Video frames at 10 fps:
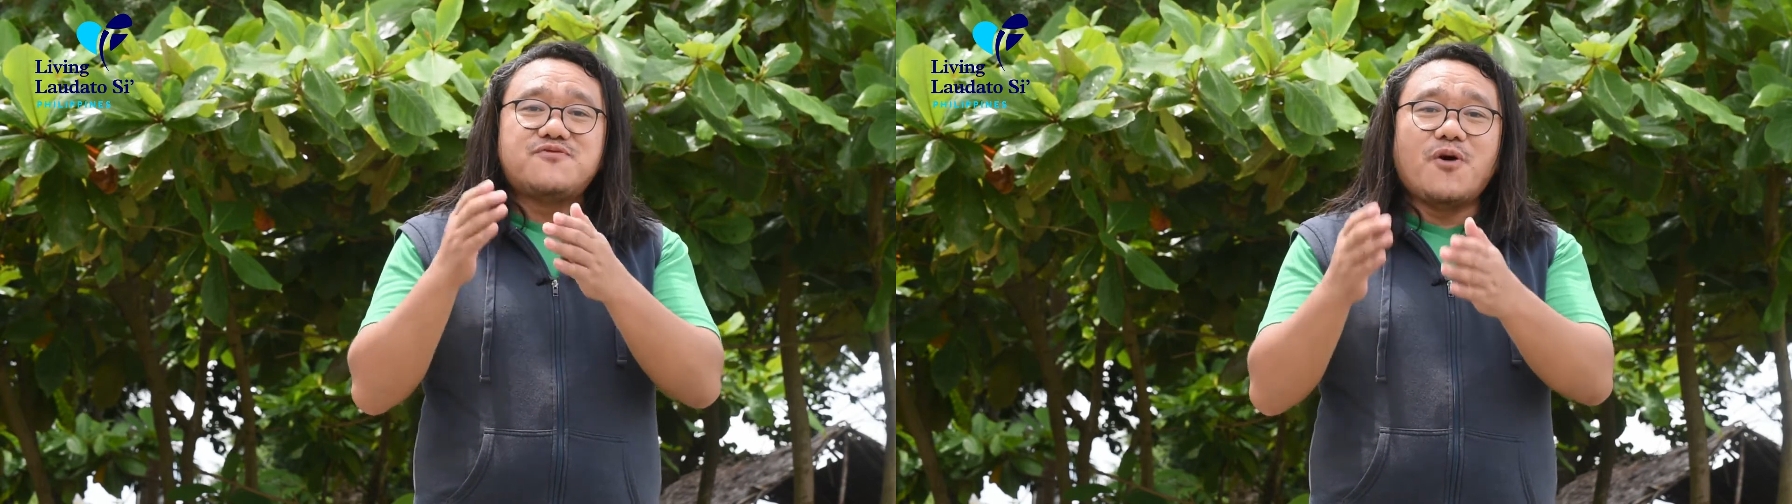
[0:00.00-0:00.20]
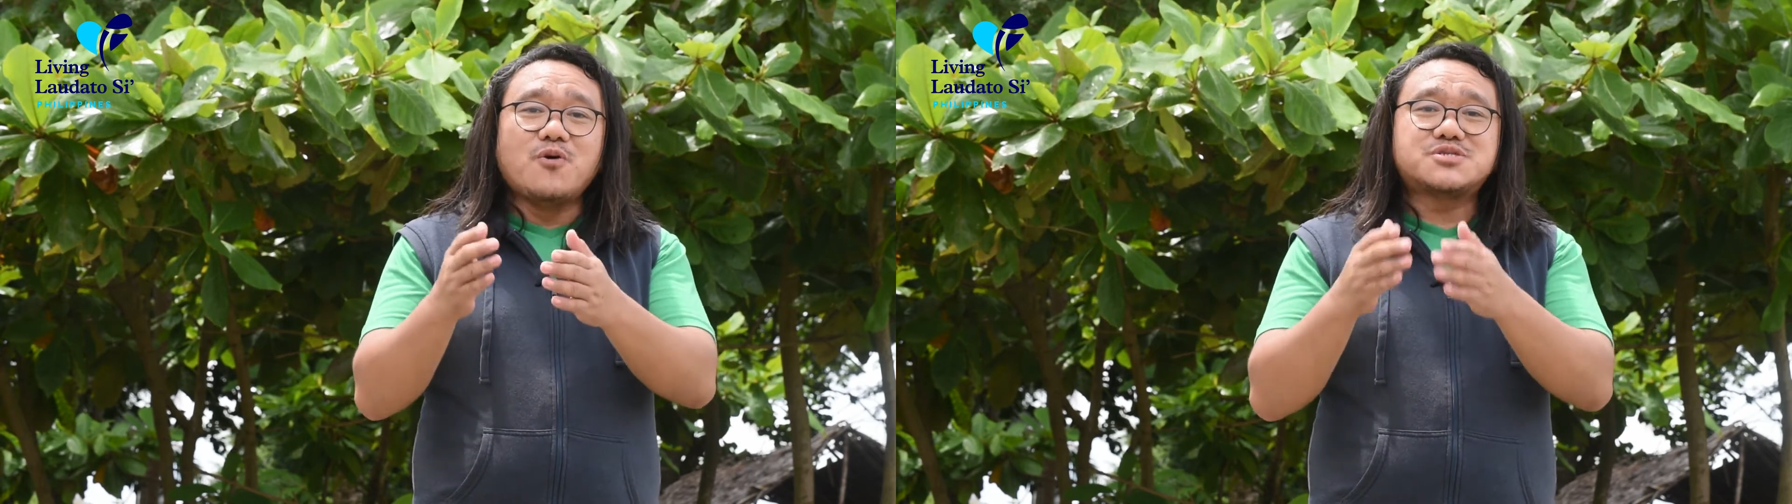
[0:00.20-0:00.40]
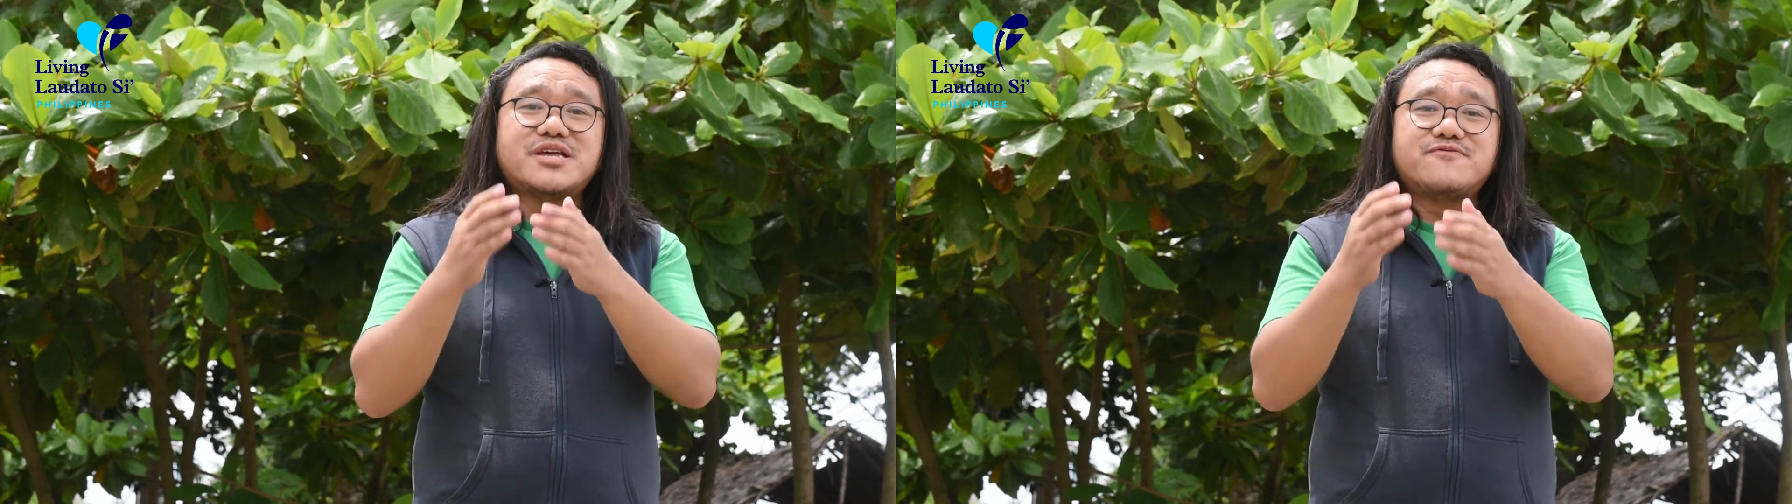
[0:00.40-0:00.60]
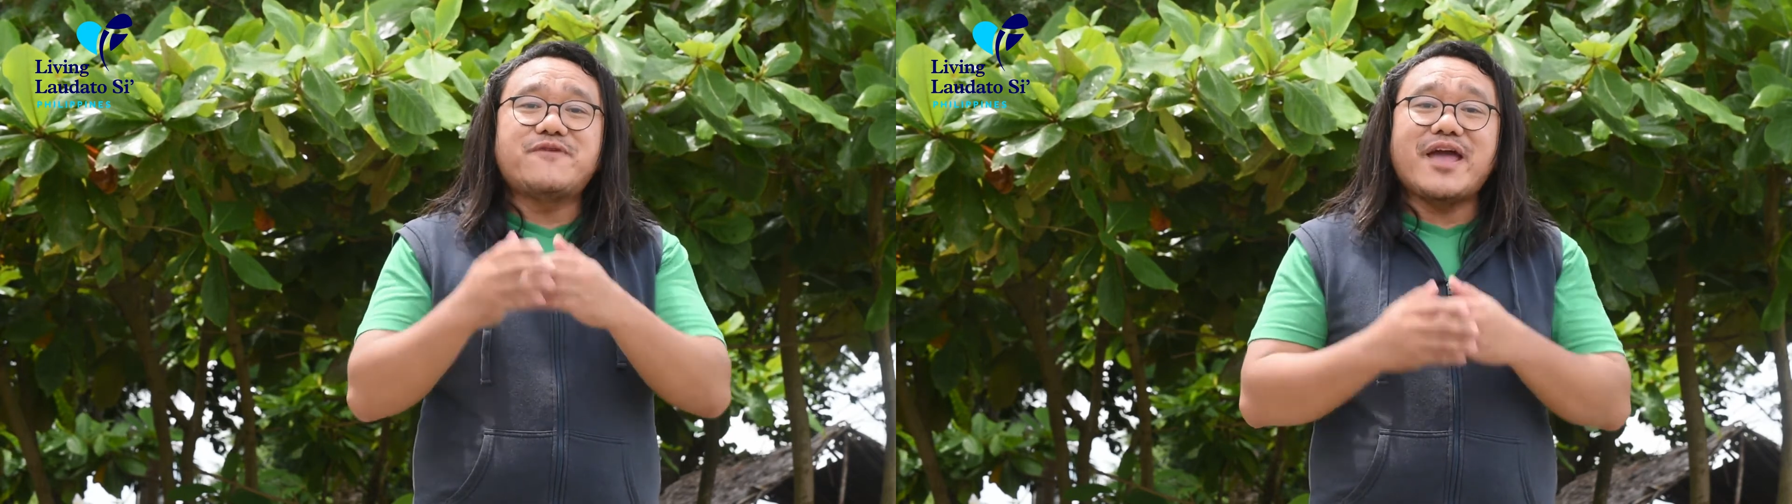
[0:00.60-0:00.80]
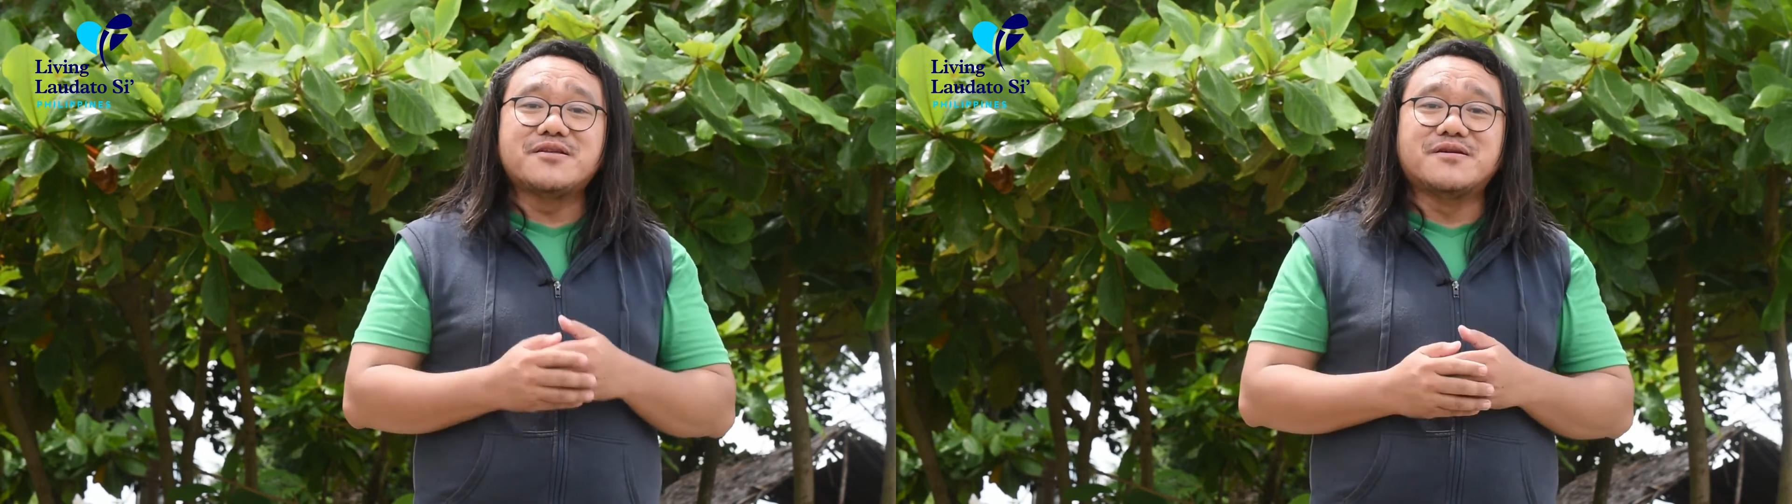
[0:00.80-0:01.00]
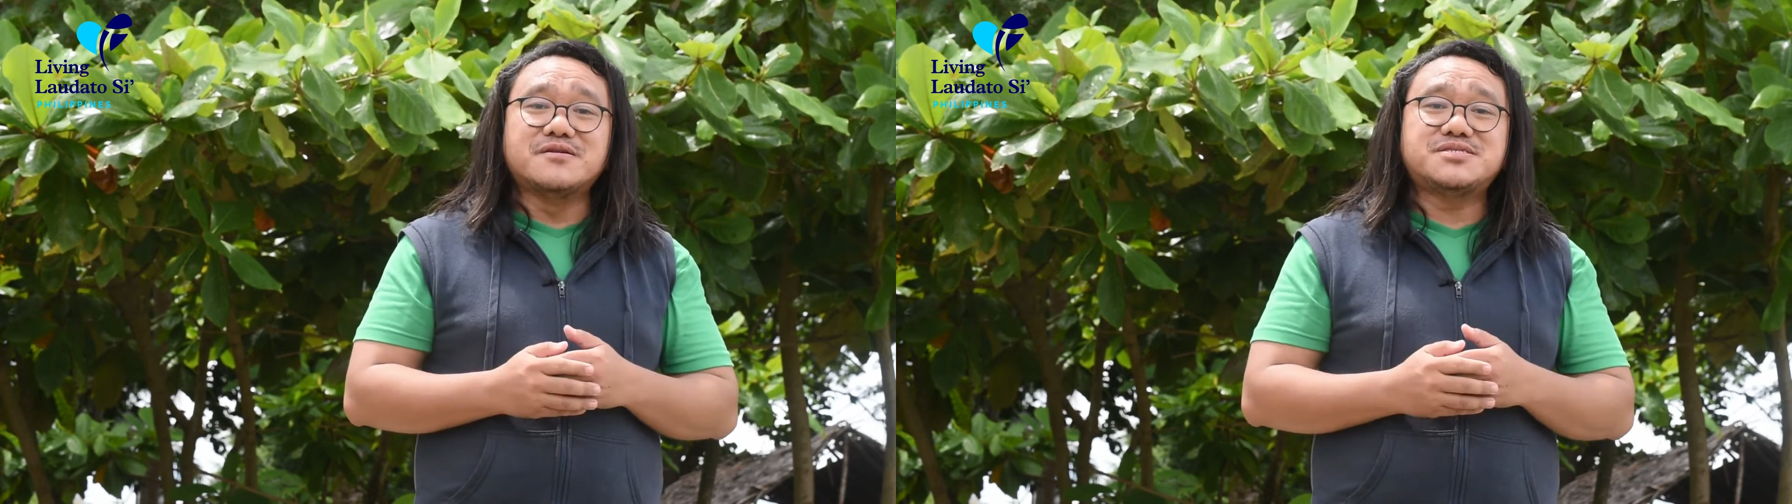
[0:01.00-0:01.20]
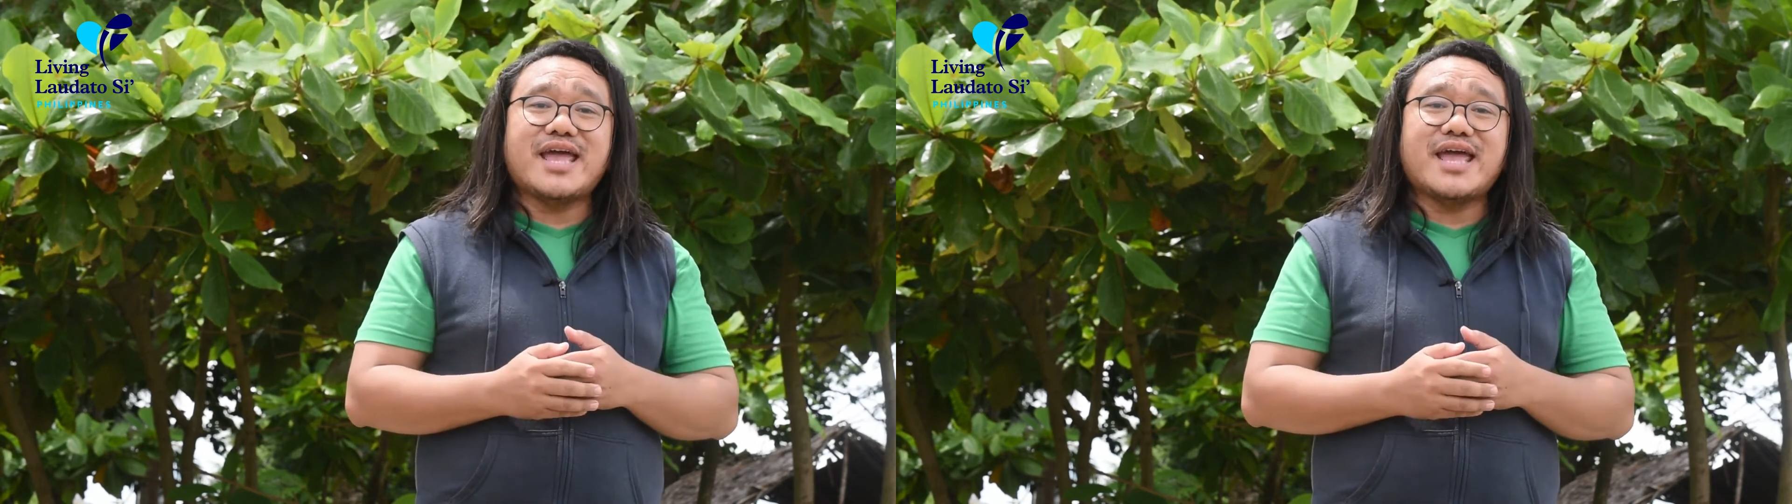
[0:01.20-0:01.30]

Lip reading: faults, and failures,